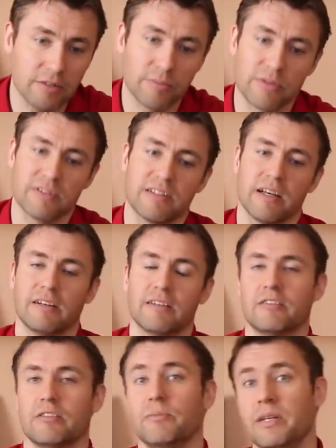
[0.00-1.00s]
to Brazil
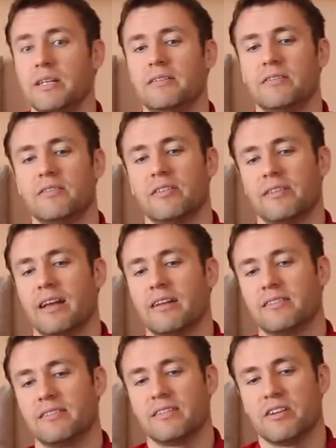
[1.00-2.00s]
to meet the
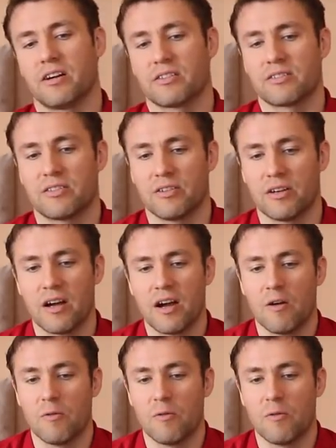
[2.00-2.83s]
talented youngster